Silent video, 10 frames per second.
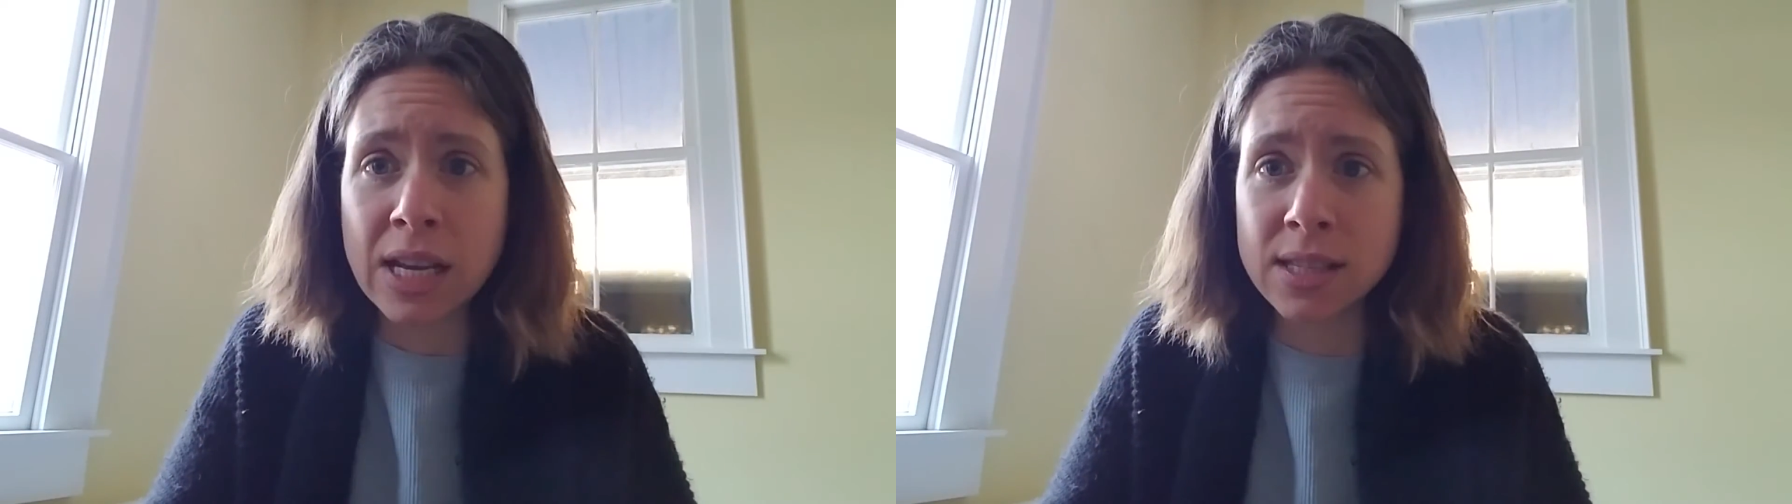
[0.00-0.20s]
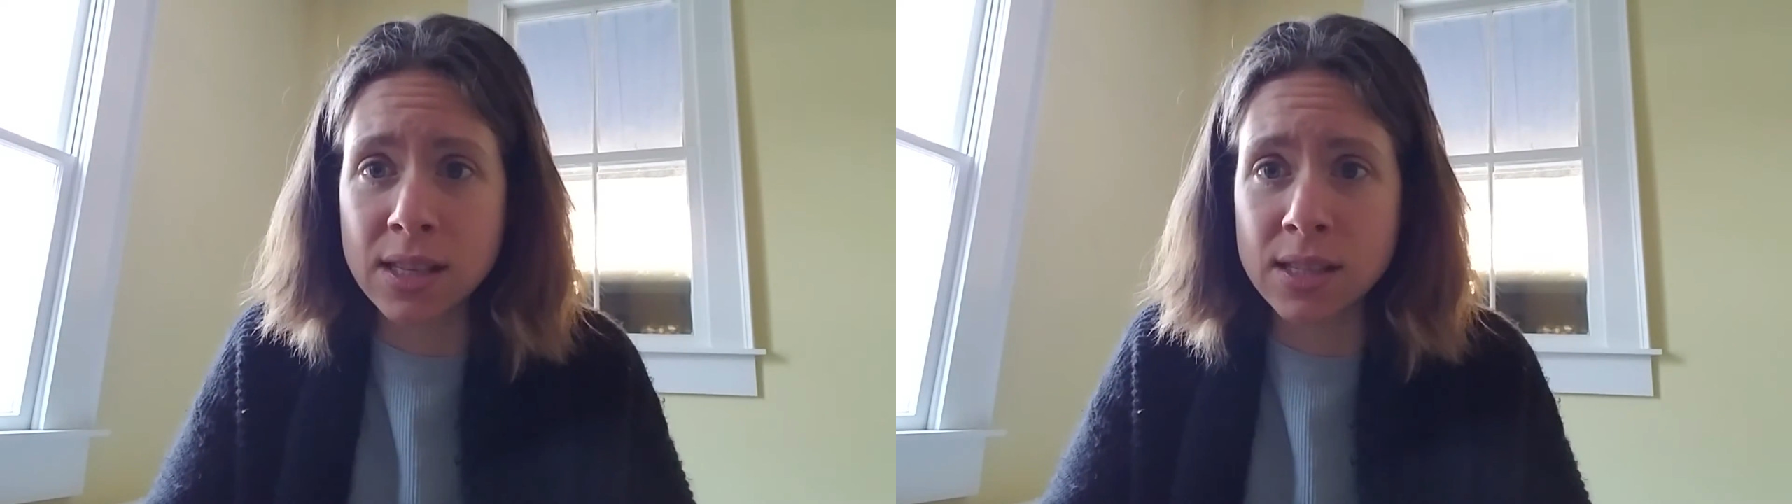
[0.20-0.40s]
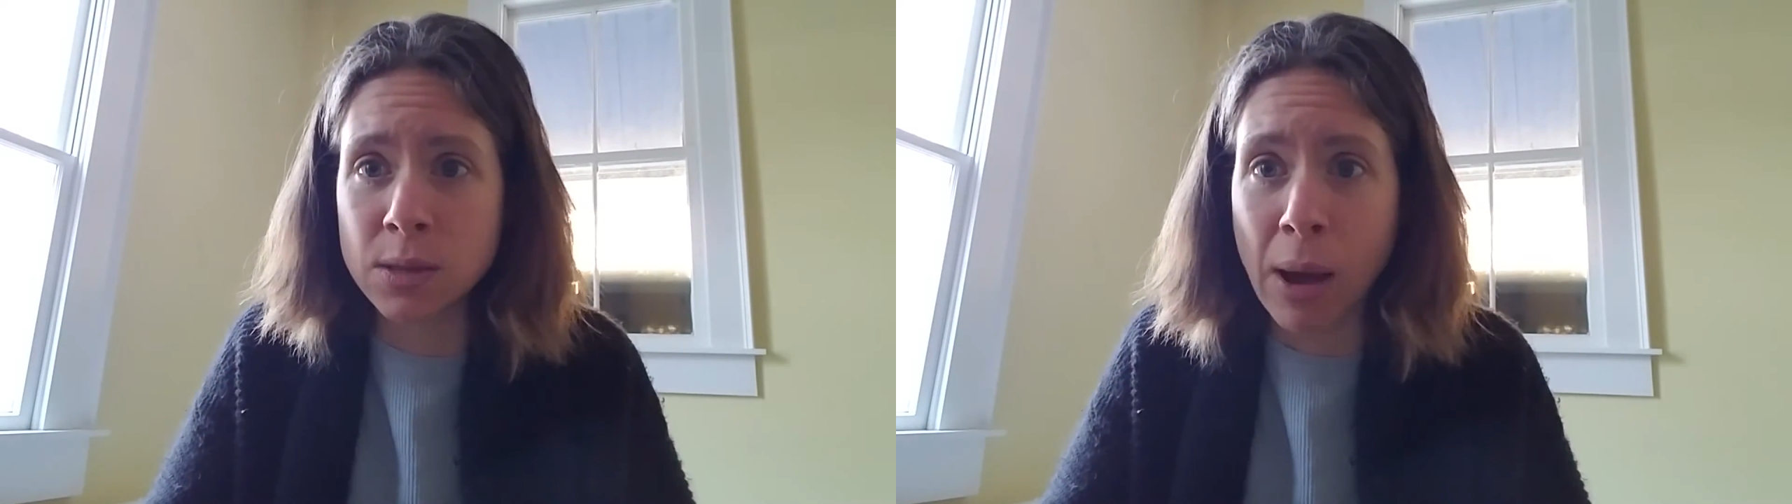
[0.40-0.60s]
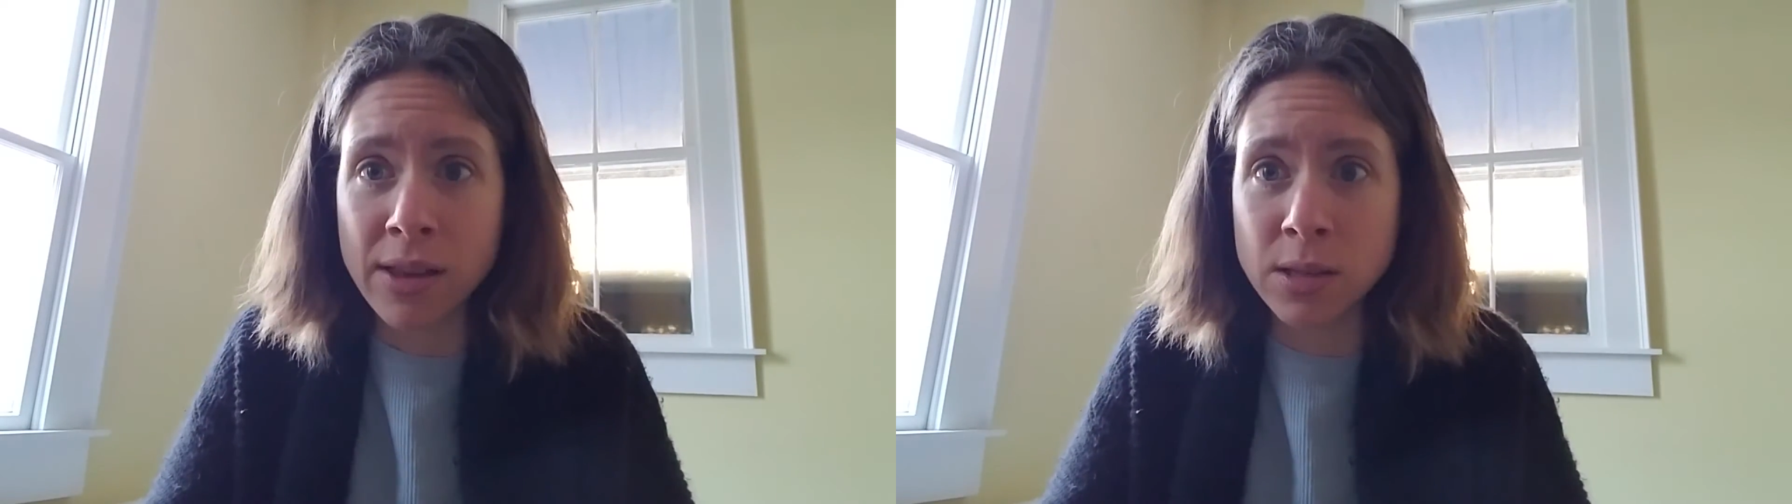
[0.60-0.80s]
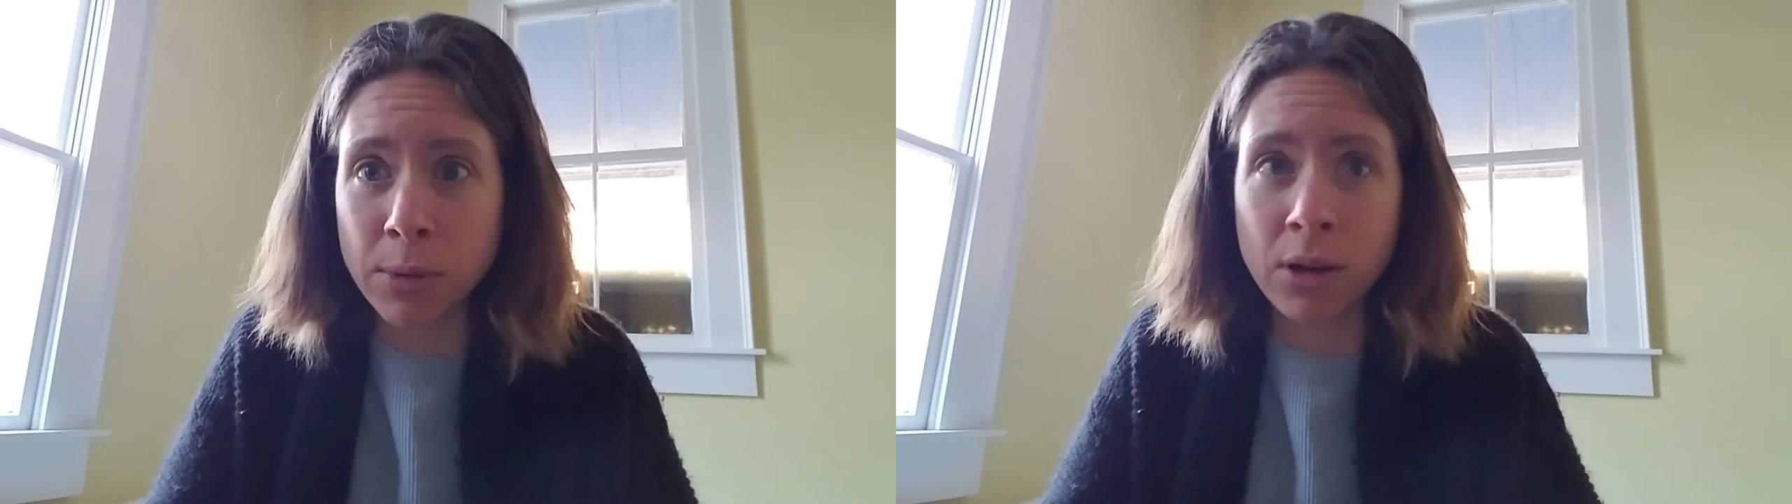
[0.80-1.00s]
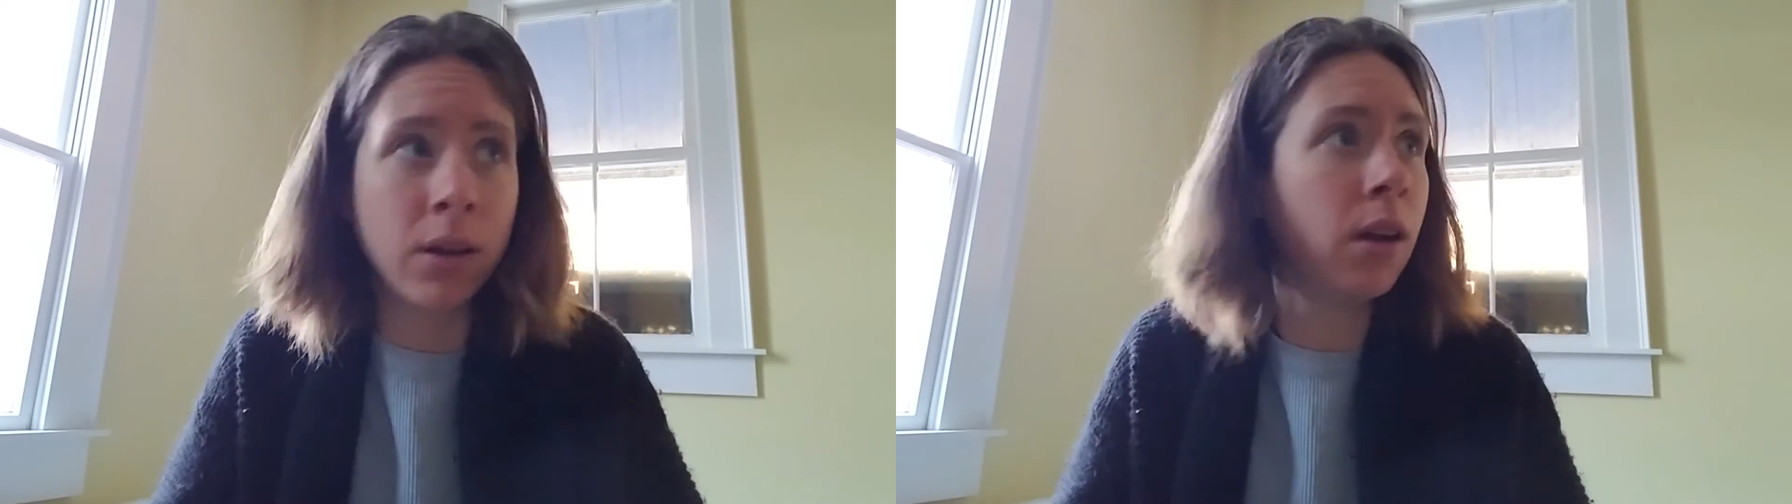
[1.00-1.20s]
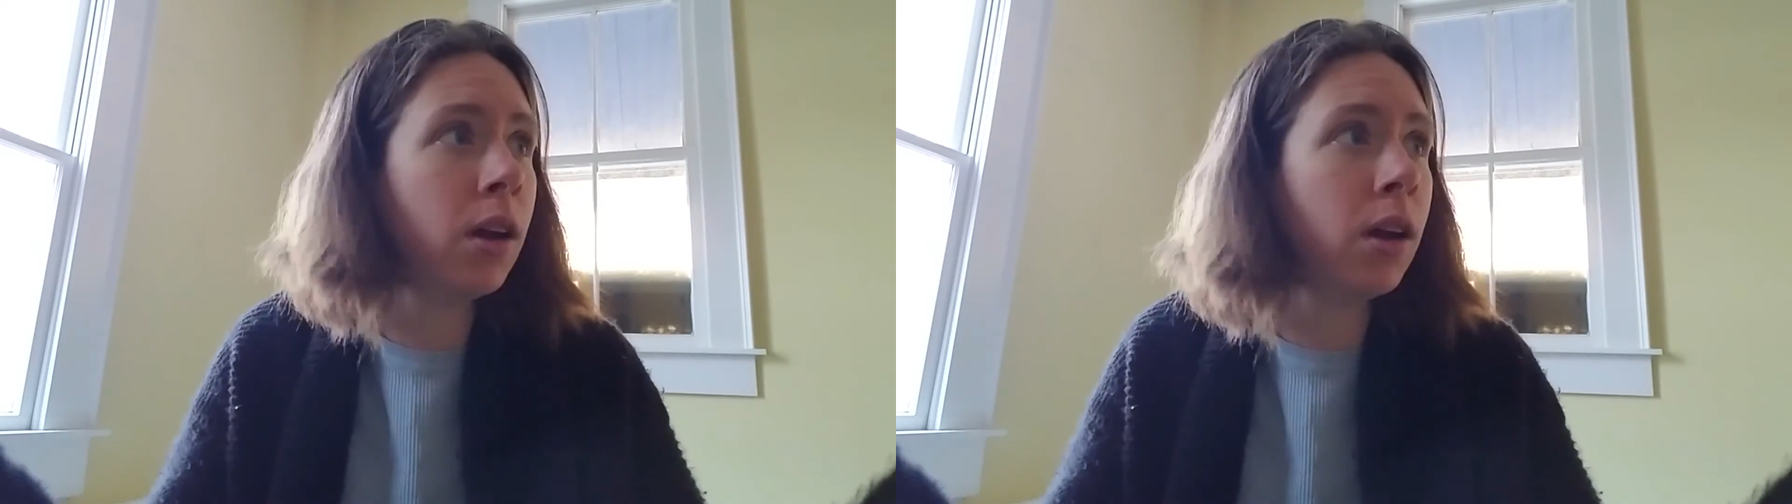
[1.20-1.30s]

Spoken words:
as this is possible,